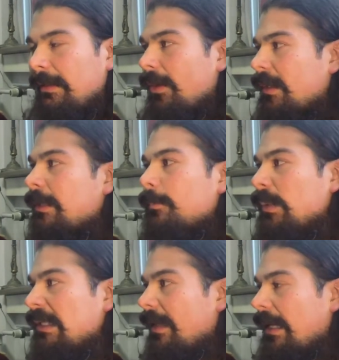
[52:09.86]
or it could
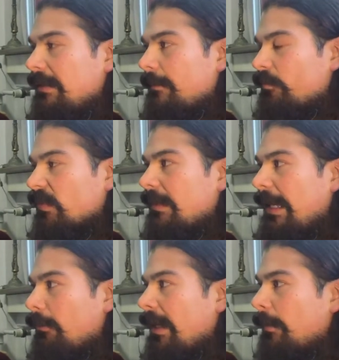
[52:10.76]
be like they
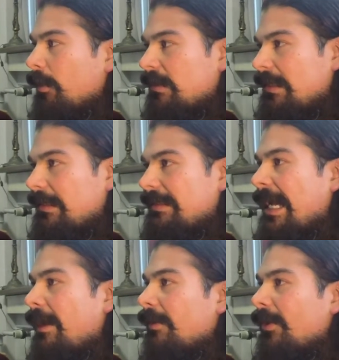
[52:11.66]
were able to
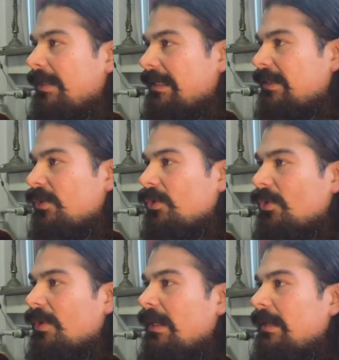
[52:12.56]
download
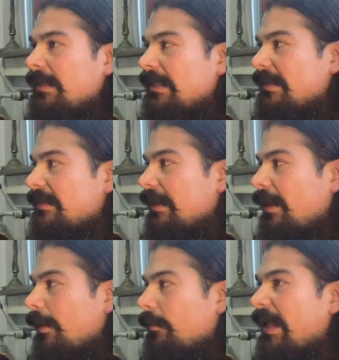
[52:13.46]
into these
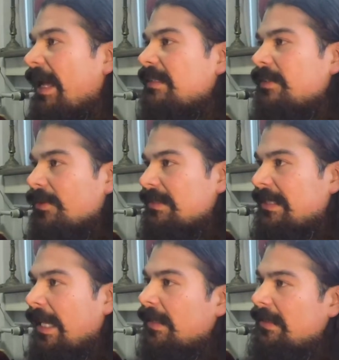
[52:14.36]

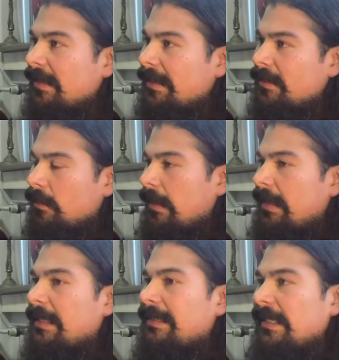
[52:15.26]
exoskeletons, so they
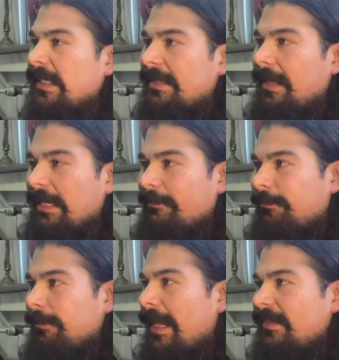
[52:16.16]
didn't need like
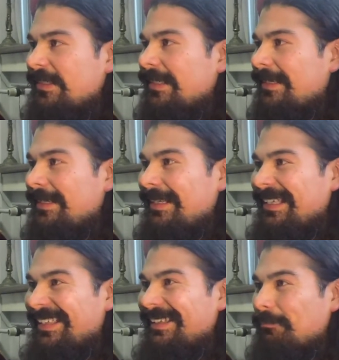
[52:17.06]
flesh
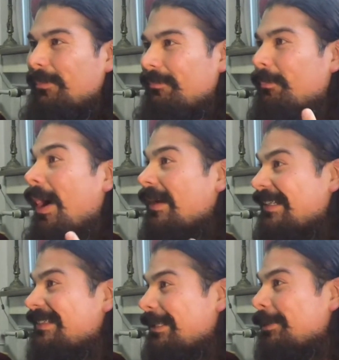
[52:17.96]

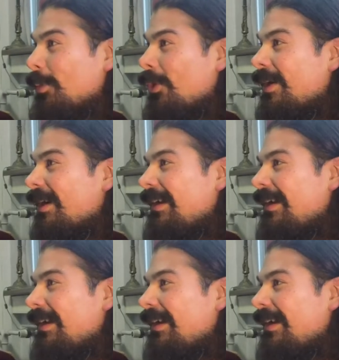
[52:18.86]
bodies anymore.